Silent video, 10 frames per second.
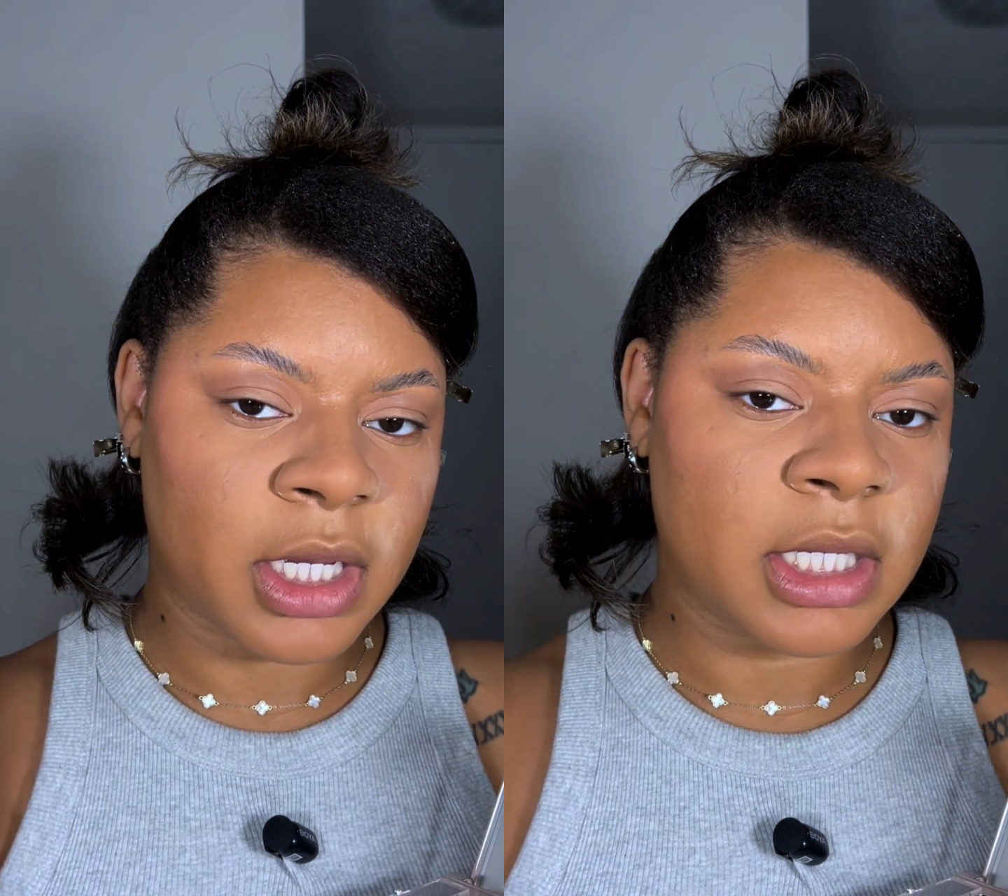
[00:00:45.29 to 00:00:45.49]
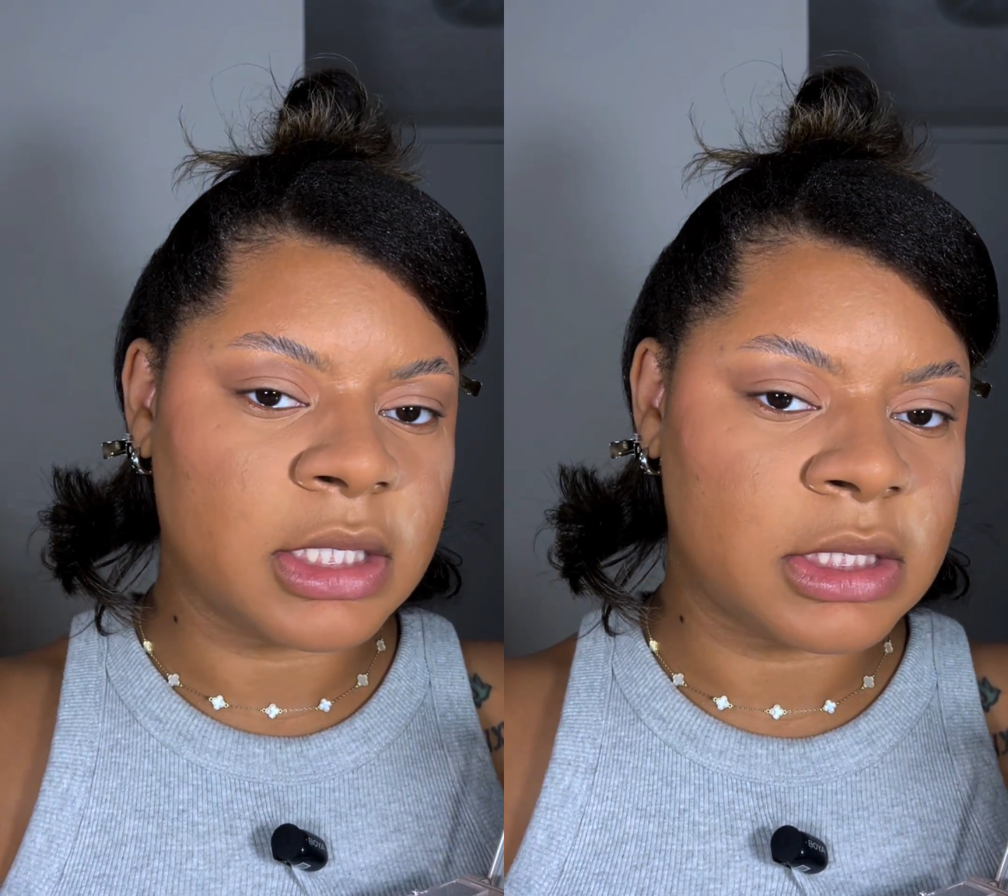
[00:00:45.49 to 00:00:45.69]

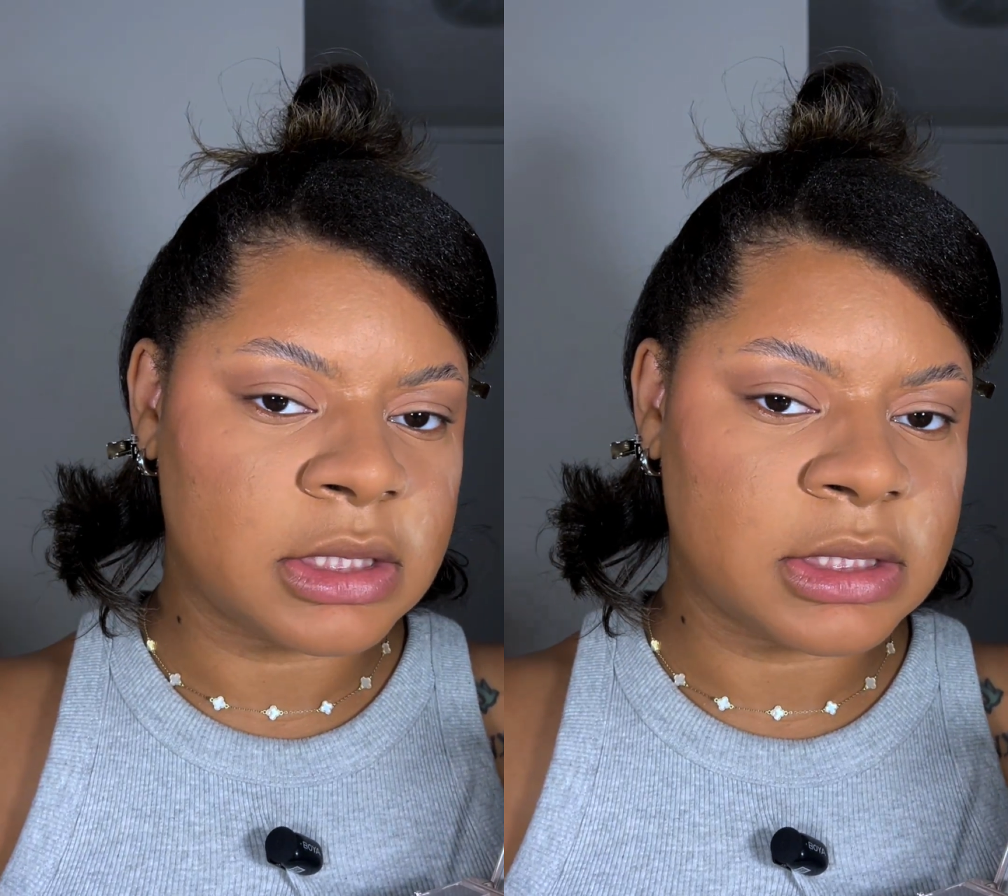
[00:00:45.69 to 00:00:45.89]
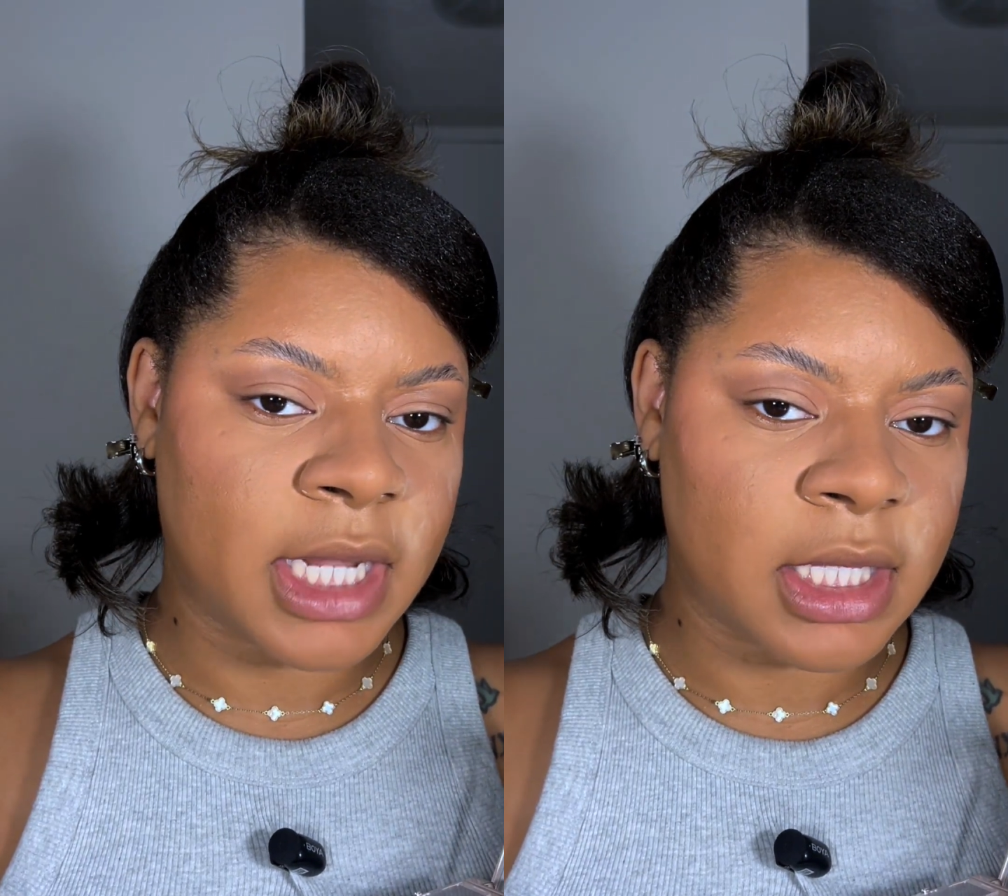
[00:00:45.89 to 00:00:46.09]

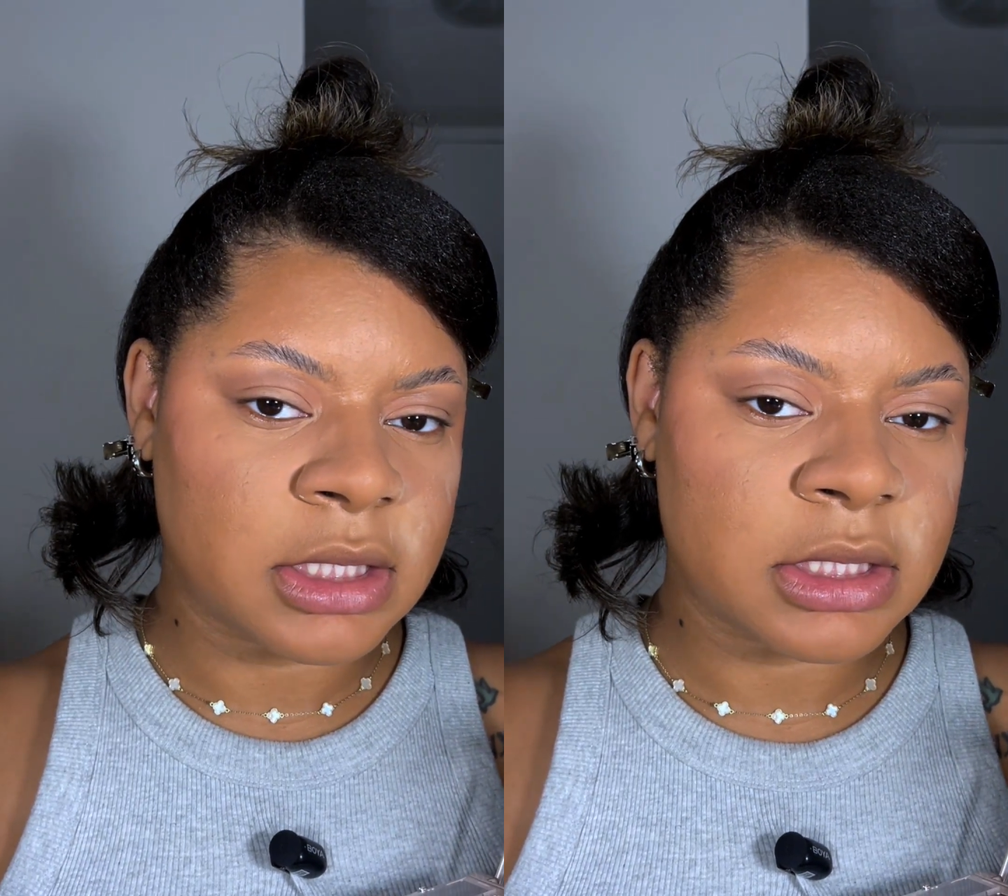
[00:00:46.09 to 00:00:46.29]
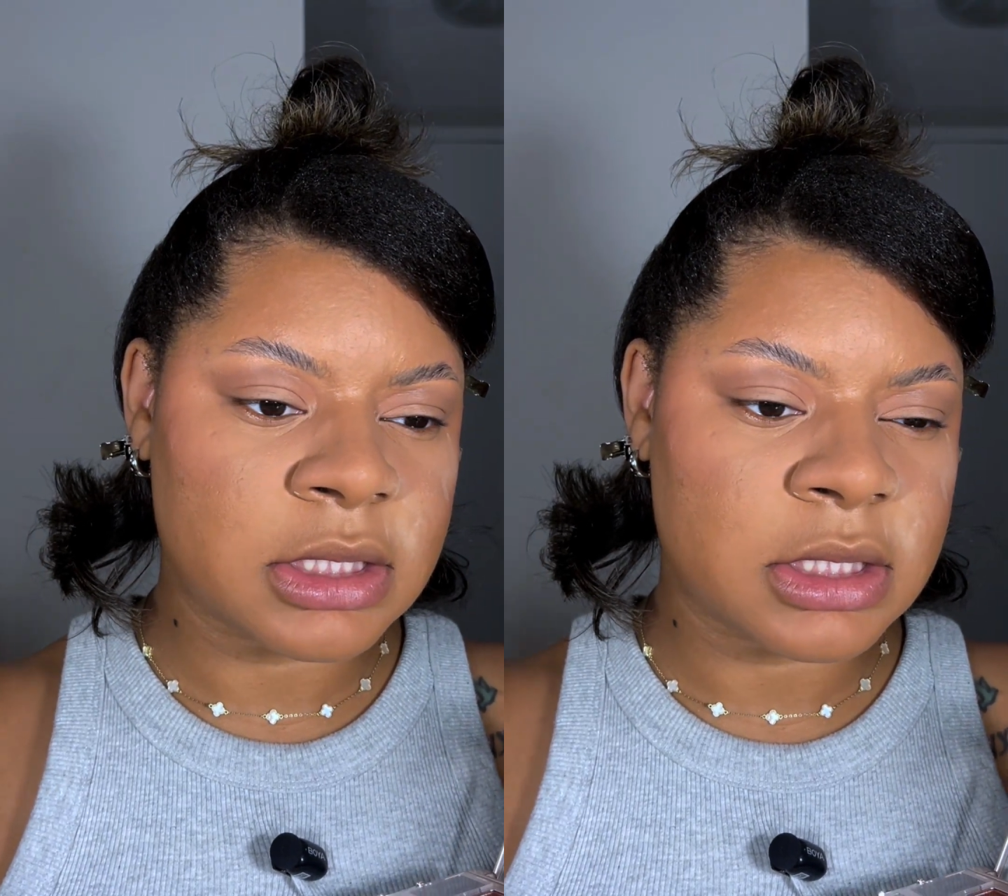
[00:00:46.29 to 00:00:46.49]

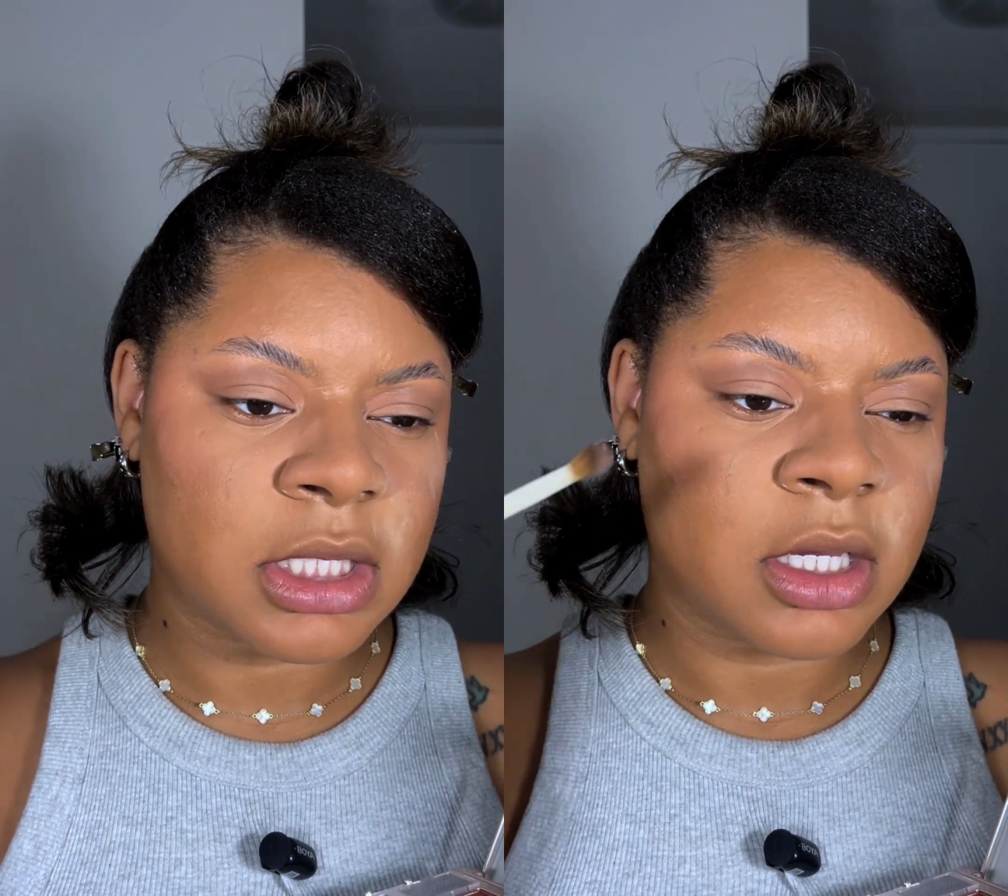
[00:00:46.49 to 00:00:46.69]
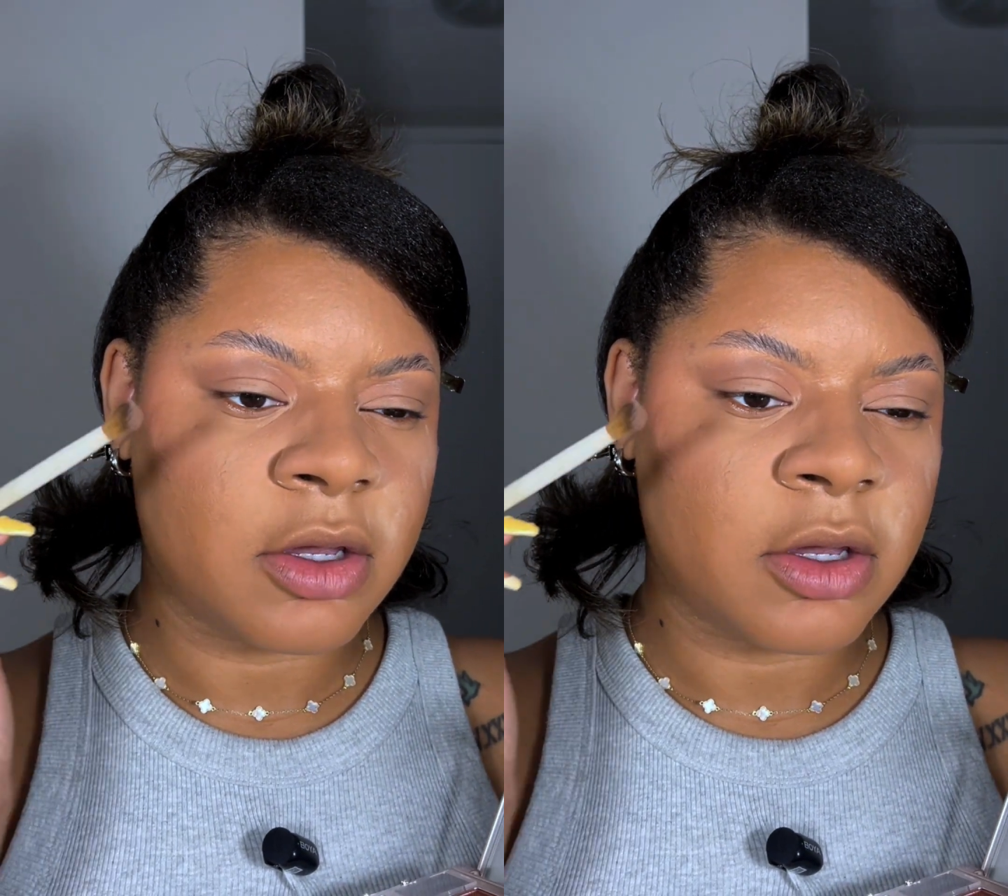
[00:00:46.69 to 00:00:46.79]
condensed